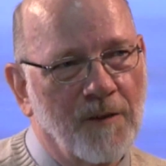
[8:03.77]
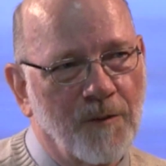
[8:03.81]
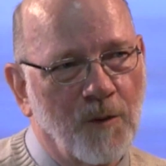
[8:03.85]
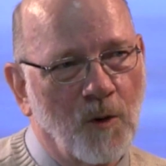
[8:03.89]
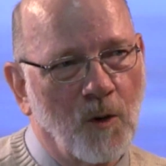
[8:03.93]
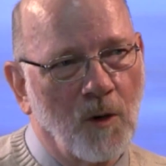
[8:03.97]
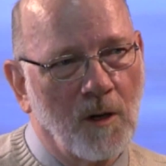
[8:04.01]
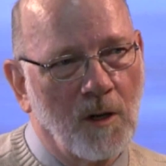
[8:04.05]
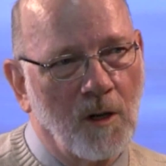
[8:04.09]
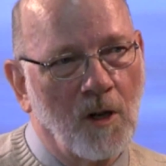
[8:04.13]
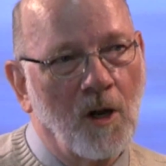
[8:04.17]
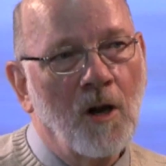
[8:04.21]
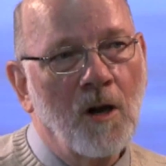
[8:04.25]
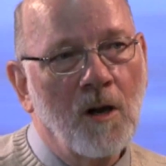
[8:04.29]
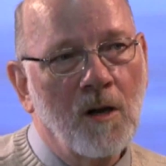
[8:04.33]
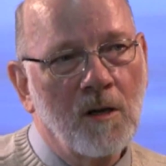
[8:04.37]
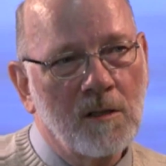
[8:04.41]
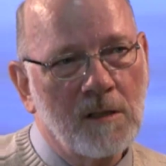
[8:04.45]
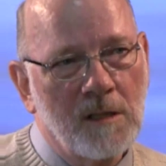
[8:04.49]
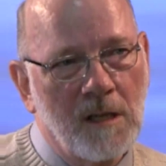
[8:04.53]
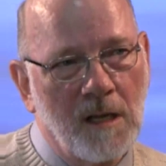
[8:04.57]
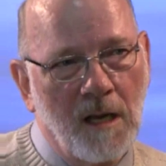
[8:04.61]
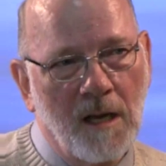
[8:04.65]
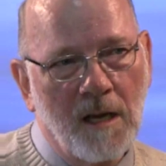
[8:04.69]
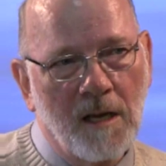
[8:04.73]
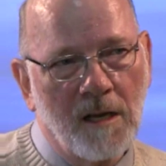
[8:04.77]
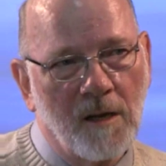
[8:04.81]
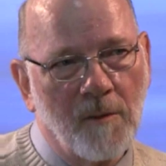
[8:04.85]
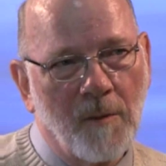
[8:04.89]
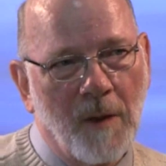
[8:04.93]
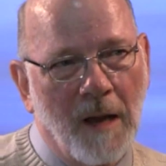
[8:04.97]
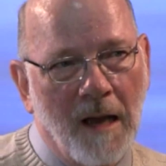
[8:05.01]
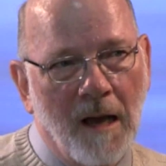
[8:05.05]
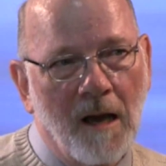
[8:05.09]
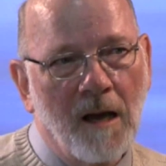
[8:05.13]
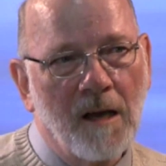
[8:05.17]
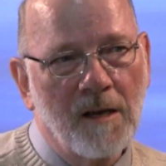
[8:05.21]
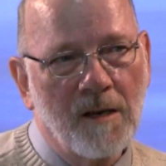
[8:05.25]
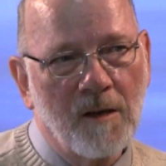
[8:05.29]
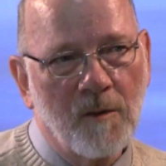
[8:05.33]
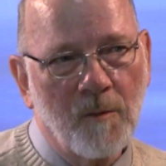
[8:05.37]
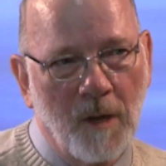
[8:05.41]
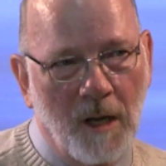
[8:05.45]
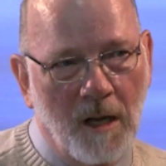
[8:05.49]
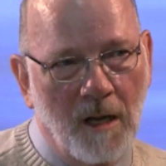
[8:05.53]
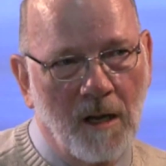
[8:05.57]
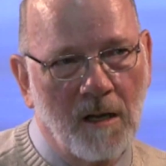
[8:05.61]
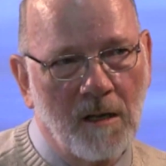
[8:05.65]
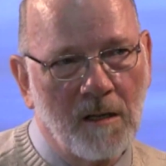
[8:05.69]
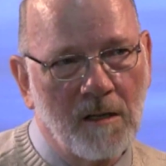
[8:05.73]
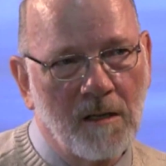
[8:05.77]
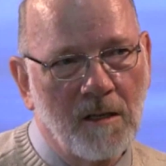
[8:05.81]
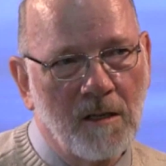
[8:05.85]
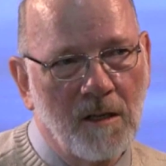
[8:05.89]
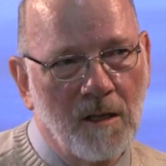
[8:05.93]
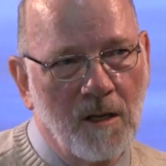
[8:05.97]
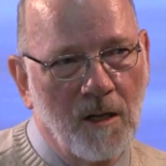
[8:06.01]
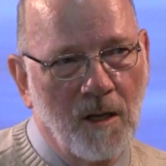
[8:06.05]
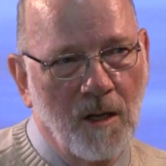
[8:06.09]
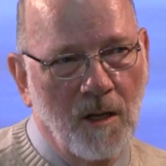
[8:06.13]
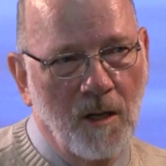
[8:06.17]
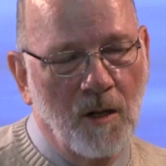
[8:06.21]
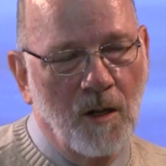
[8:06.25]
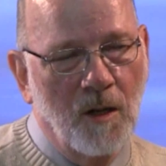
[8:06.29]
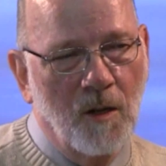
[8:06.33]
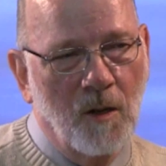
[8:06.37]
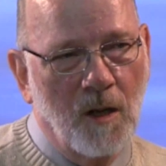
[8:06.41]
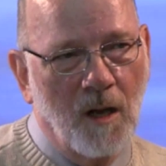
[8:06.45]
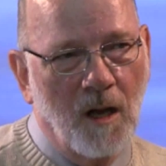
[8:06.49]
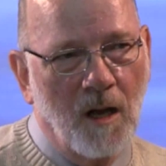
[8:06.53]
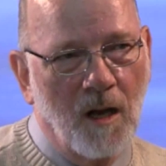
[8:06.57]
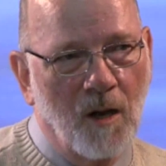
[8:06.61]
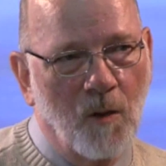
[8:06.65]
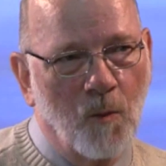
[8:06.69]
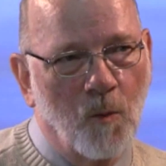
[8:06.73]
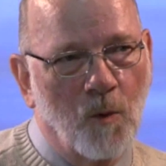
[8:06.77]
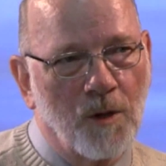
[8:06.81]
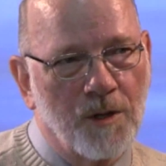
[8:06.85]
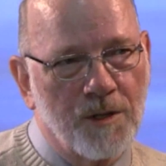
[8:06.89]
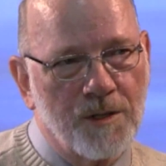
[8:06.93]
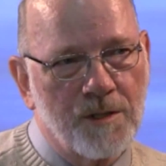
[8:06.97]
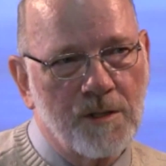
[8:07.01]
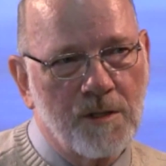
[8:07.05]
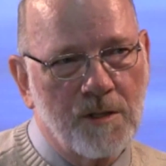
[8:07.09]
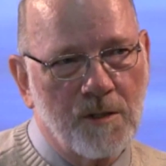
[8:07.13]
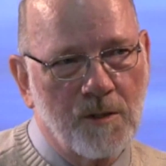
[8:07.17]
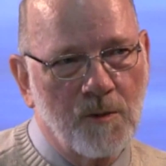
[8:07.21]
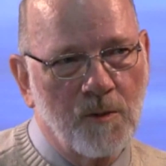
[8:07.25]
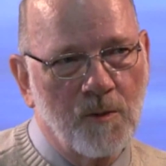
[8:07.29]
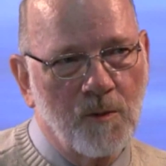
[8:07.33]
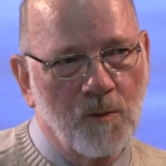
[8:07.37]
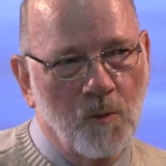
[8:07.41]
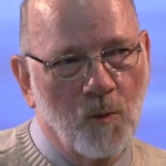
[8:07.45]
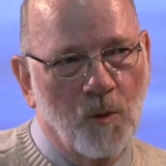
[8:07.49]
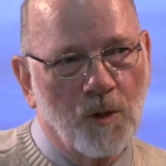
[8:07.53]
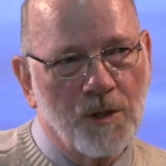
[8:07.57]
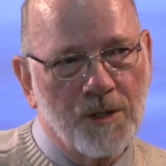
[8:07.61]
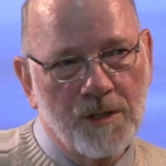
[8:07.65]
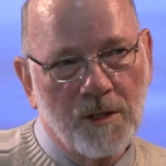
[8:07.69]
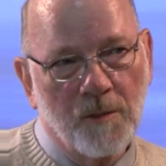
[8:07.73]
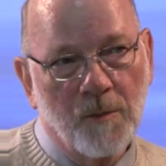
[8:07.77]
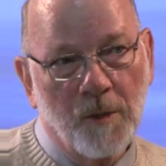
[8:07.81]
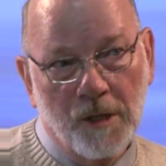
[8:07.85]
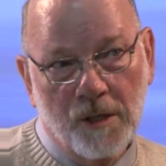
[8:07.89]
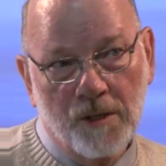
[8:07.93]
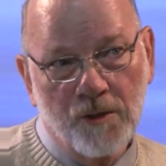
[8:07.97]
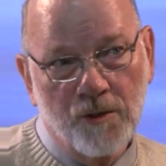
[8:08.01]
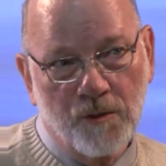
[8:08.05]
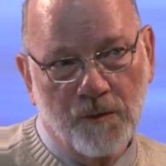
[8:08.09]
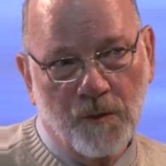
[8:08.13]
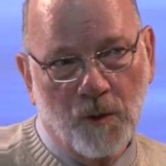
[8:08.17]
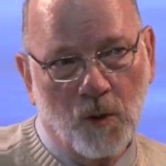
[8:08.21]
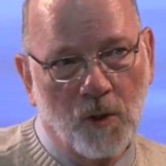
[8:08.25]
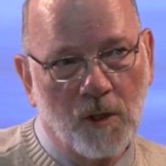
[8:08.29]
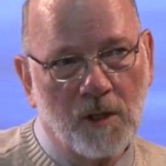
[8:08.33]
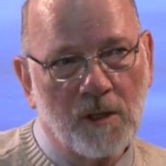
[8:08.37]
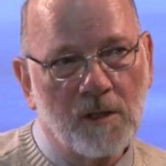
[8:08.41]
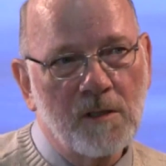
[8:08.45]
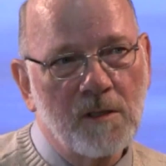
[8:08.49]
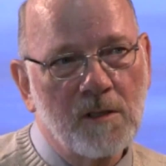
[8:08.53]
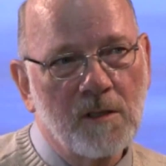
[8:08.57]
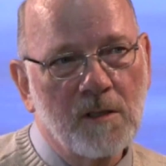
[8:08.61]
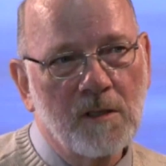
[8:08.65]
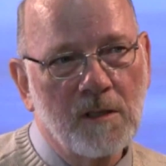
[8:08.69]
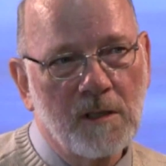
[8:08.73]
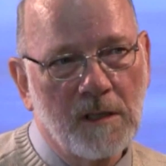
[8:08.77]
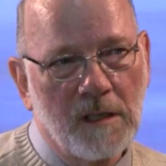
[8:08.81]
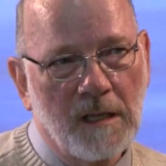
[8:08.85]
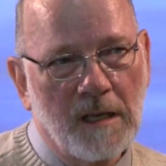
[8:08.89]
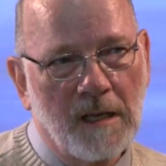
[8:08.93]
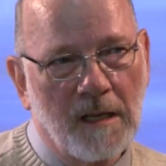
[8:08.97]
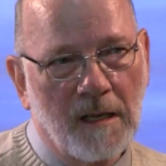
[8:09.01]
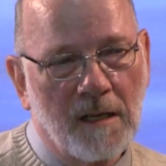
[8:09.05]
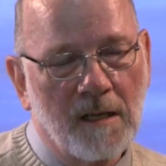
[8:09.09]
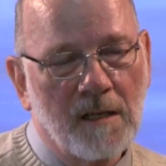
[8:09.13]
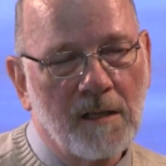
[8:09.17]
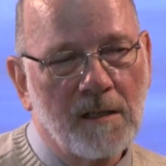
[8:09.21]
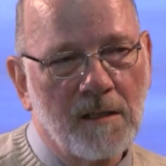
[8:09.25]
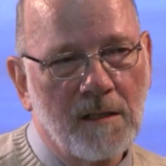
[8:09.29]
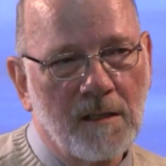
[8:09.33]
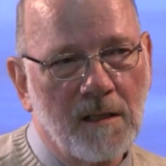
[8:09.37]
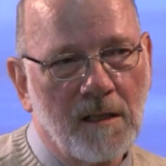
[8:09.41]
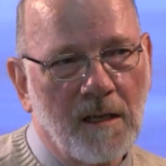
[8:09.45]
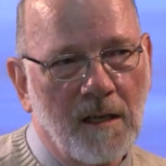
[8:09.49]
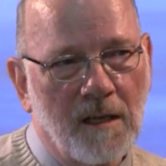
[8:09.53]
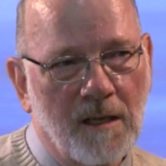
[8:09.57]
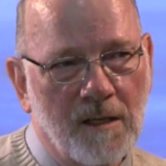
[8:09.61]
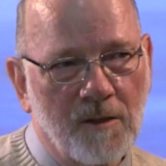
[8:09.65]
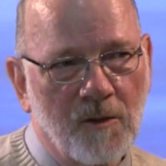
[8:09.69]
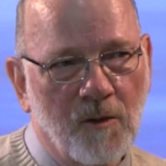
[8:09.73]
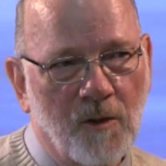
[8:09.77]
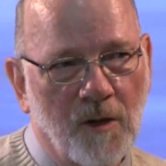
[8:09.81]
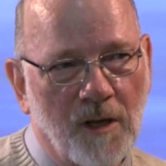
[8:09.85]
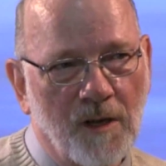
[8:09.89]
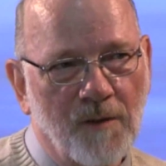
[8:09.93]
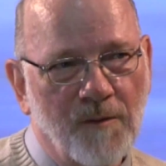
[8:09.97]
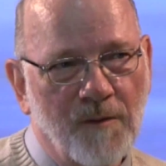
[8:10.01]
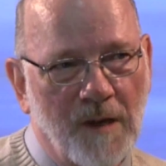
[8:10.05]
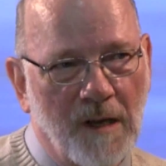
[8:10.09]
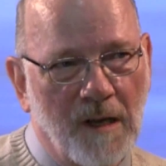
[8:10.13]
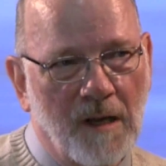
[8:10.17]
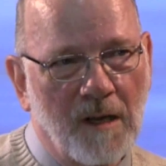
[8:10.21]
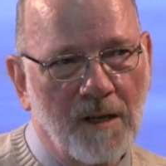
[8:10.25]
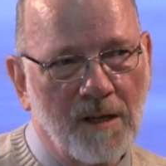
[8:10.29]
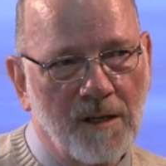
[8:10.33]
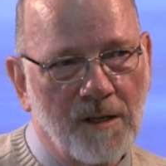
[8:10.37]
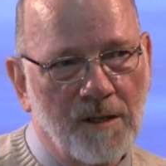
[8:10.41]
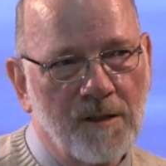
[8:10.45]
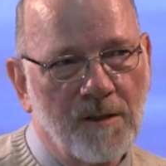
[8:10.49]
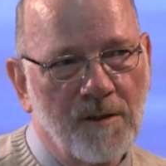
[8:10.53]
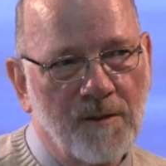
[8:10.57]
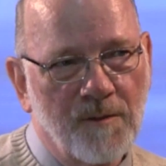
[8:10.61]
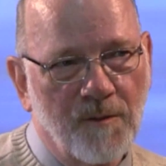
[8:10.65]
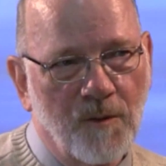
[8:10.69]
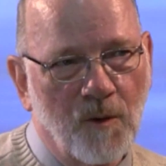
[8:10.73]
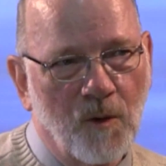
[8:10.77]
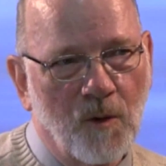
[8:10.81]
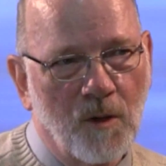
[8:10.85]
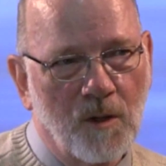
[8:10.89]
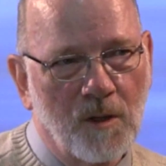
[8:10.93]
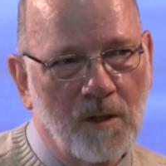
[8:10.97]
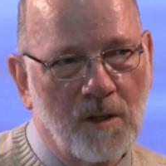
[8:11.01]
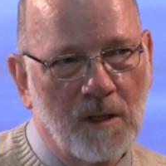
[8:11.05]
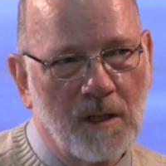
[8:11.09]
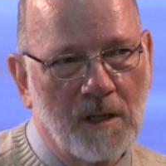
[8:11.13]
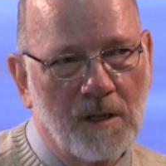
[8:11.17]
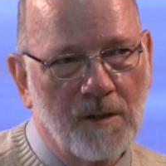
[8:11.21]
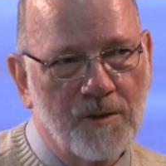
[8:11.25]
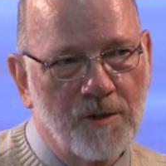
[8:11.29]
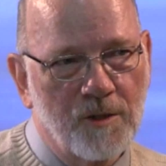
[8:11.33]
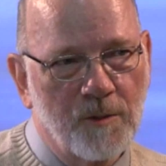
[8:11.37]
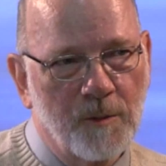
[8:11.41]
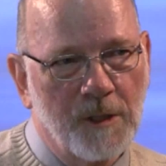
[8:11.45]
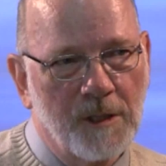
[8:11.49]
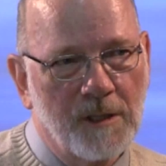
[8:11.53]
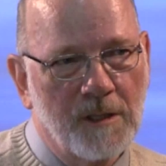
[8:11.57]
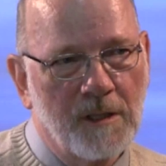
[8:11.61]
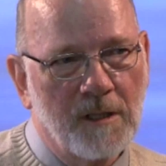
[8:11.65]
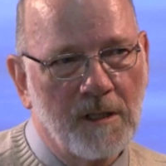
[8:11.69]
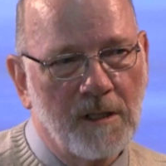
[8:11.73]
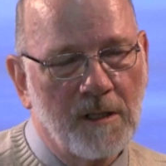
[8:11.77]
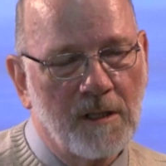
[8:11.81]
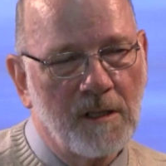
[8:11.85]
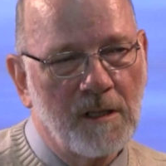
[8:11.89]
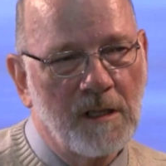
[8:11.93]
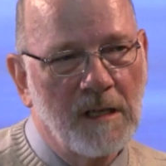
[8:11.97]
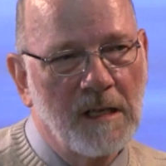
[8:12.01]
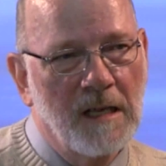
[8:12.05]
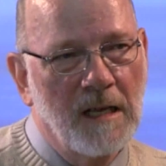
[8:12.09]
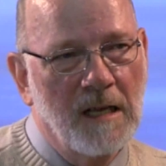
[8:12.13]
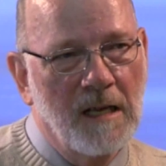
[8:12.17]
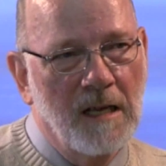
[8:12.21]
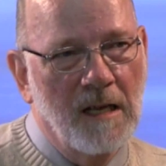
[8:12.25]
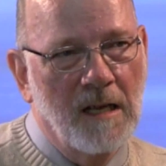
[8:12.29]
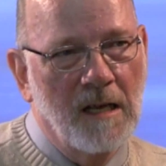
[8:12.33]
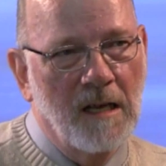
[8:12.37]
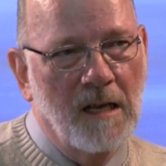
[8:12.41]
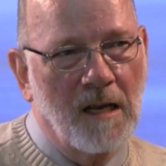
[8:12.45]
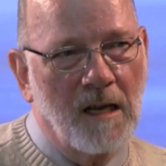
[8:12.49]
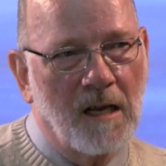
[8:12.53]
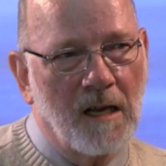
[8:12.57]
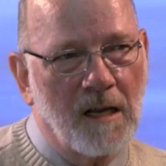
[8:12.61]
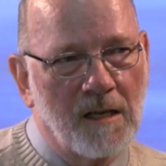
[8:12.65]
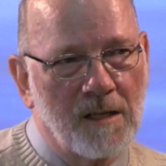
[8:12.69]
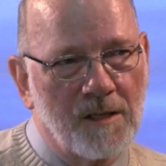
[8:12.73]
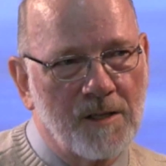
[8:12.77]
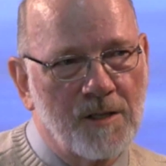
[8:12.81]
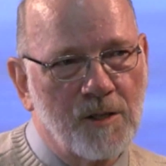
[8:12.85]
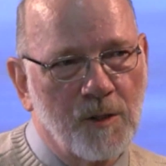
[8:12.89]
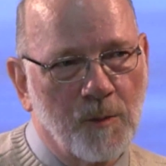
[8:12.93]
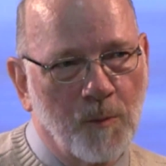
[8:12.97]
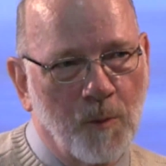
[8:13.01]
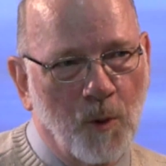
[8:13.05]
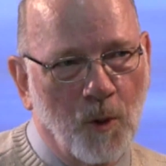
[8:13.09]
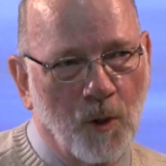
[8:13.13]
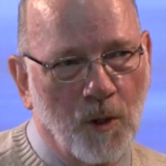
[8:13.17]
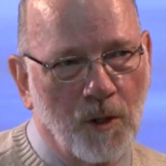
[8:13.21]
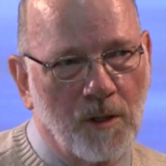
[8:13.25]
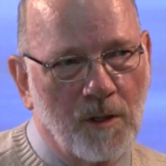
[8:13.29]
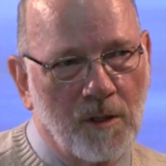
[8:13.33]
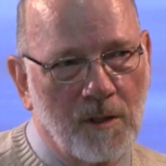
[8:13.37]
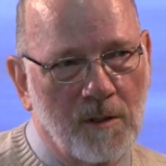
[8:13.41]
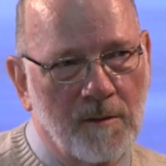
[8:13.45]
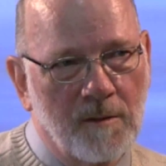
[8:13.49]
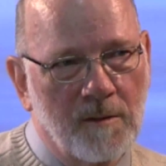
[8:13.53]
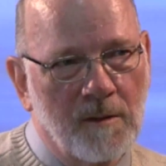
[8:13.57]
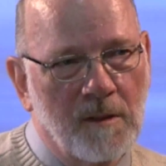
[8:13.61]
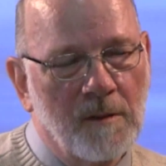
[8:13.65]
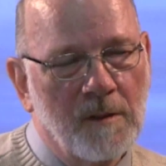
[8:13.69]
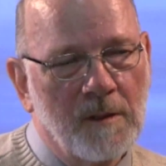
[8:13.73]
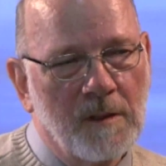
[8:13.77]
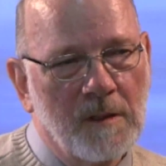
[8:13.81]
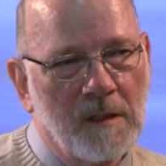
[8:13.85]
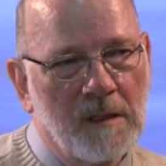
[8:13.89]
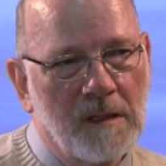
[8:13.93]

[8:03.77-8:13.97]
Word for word: and for a long time, Out and About uh, was was the major voice at, at Grand Valley for LGBT uh, supported